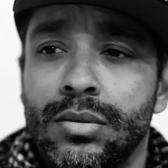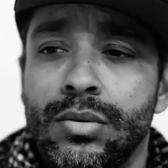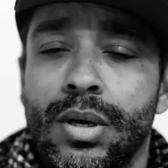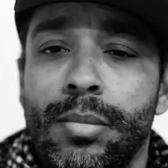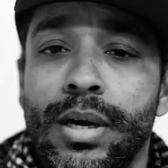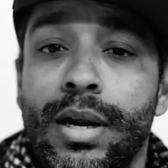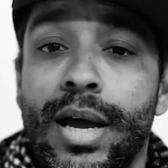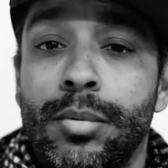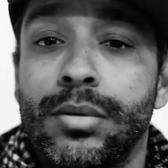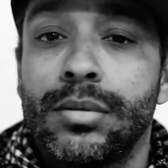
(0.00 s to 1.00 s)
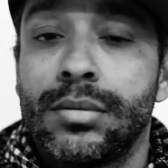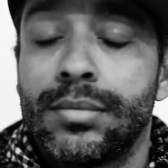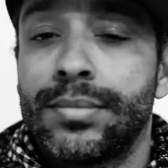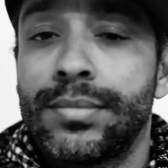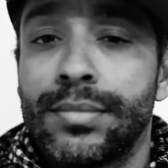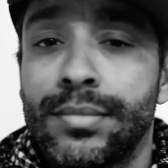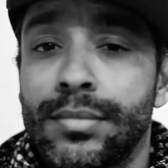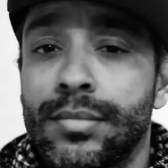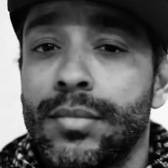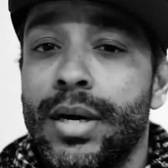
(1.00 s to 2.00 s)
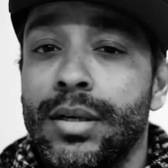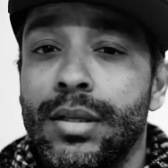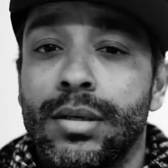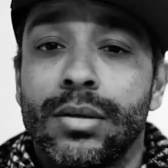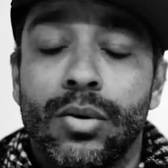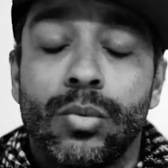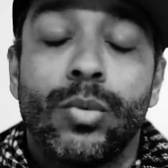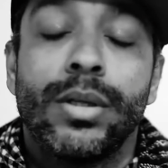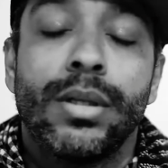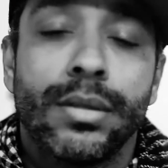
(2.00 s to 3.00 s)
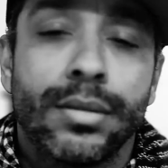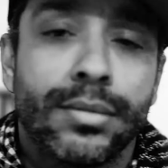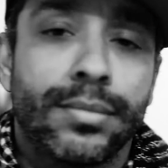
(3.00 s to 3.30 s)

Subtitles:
you can make it happen. Arte o Muerte.